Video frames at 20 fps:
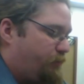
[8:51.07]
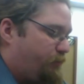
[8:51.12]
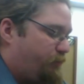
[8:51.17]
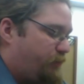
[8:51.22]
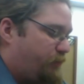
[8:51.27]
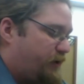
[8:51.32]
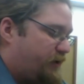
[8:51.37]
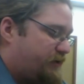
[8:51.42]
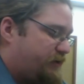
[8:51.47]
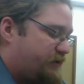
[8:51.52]

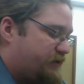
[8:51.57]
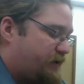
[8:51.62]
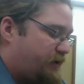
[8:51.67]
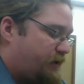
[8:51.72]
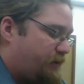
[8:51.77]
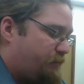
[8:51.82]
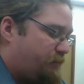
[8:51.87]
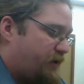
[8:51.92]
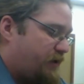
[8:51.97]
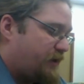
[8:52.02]
But
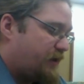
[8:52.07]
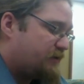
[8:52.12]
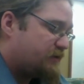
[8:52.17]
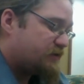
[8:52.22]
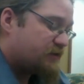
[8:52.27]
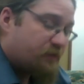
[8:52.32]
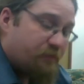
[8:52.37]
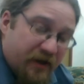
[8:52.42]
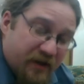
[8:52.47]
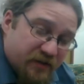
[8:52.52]
that's
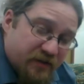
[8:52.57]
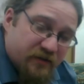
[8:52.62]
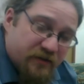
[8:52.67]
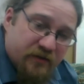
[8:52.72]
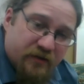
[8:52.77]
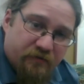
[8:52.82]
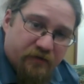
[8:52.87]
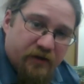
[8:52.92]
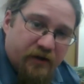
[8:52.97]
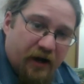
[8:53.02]
the basics
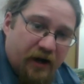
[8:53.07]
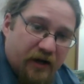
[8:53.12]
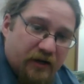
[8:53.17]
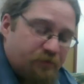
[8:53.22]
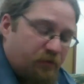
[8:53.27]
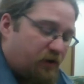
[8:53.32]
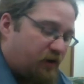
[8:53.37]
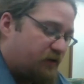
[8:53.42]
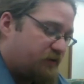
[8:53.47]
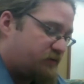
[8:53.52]
of the
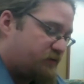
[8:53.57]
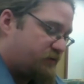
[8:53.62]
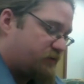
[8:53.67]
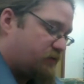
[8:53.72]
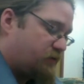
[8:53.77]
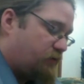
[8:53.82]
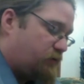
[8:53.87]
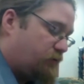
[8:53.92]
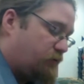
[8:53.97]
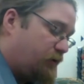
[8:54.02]
Dashbot.
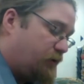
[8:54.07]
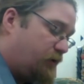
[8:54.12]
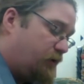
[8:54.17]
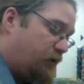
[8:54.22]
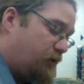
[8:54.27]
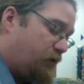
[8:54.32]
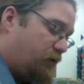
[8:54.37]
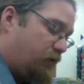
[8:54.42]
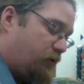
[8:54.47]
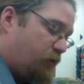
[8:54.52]
So
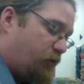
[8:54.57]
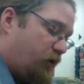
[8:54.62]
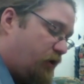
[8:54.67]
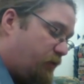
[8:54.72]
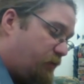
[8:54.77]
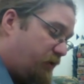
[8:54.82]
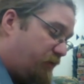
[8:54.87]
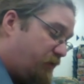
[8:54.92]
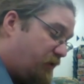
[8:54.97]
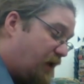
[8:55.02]
we
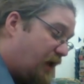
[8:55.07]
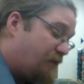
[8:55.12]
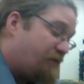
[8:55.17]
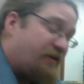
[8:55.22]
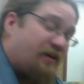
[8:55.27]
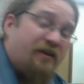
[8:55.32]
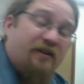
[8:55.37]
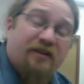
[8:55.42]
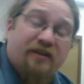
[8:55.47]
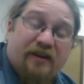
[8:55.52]
hope if you
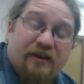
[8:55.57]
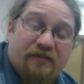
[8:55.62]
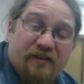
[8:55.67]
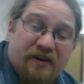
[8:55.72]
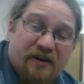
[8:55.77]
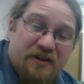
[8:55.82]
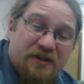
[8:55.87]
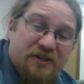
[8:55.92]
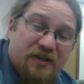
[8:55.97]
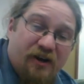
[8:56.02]
haven't given
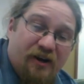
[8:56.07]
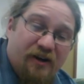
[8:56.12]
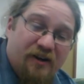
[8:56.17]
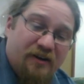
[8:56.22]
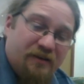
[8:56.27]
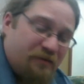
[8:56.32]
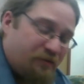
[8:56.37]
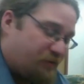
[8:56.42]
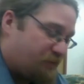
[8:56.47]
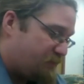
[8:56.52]
it a shot,
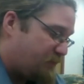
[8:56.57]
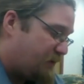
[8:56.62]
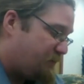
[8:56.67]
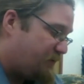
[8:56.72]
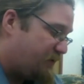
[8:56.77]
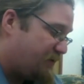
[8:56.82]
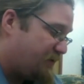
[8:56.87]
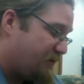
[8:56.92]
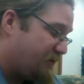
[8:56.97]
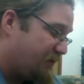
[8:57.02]
maybe
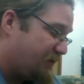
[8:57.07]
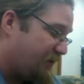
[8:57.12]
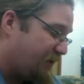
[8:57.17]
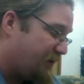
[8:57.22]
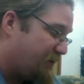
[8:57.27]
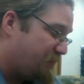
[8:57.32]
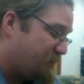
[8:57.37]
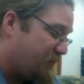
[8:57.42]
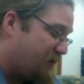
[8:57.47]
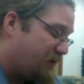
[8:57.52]

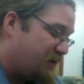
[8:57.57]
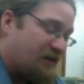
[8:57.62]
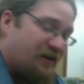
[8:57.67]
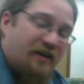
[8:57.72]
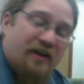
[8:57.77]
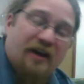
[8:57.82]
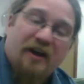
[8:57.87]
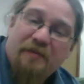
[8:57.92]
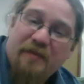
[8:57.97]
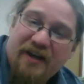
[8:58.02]
you'll
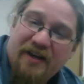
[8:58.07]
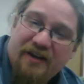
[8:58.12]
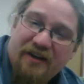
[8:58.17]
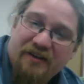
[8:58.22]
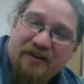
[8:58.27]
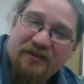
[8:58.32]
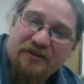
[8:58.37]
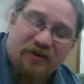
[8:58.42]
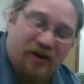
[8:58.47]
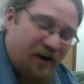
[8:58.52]
come in
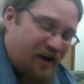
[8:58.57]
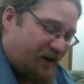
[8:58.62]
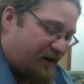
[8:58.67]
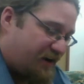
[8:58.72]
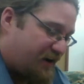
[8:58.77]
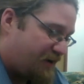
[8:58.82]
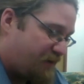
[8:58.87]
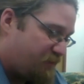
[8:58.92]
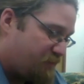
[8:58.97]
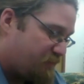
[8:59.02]
and try it
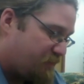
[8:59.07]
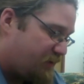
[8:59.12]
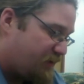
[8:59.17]
out.